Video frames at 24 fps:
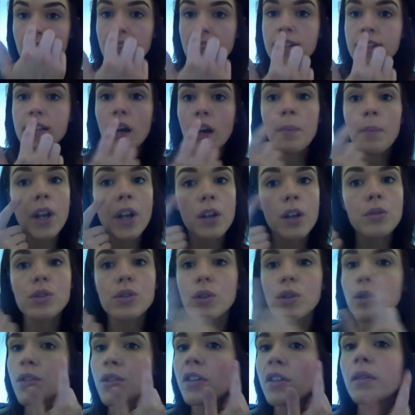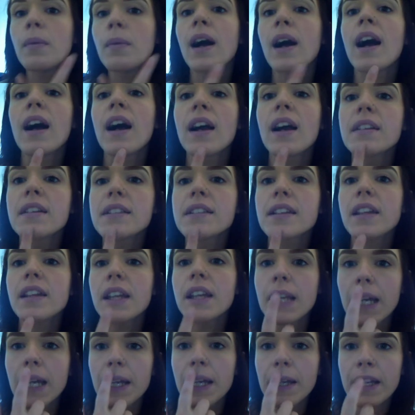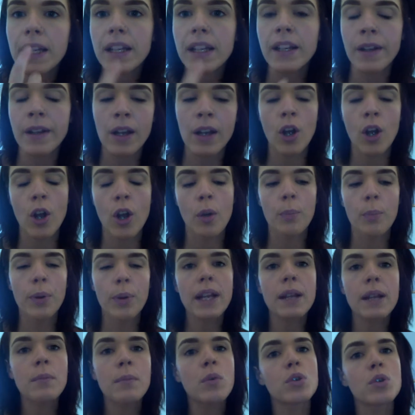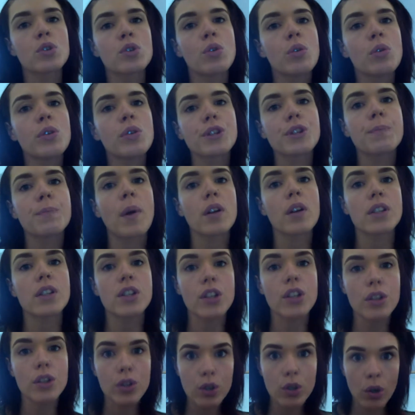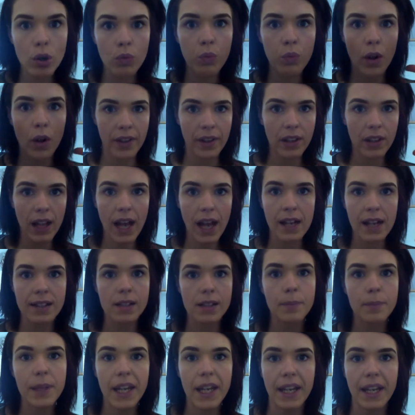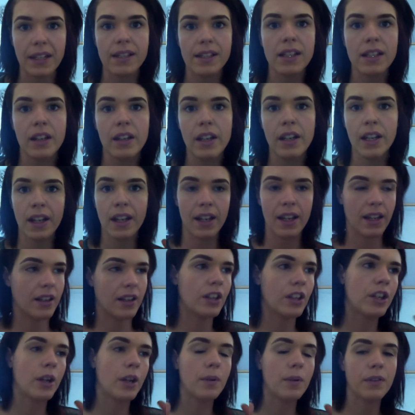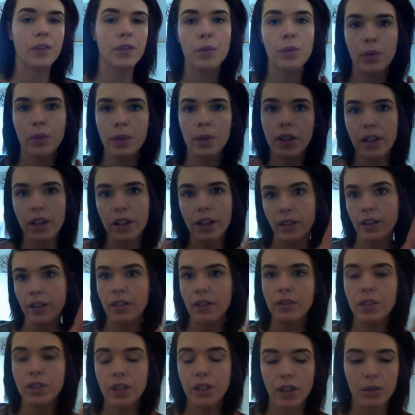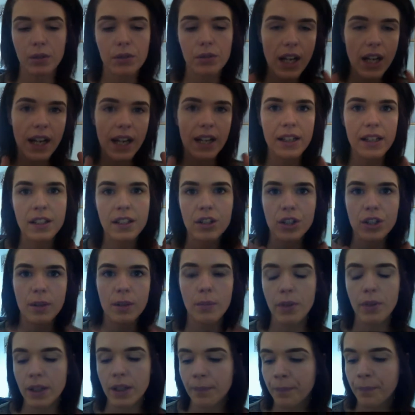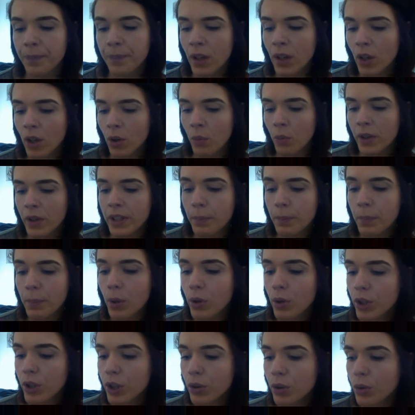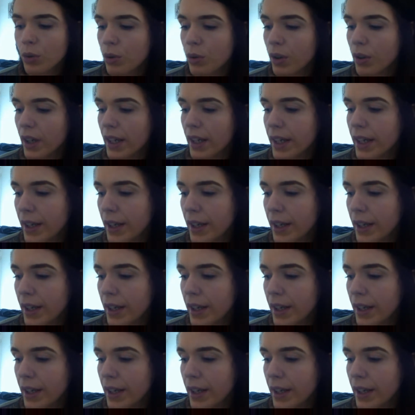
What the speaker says: down my nose, under my eyes, here and here. Pretty much all the spots that you sort of want the light to be hitting, you know, if you were, you know, shining, shimmering, when you put your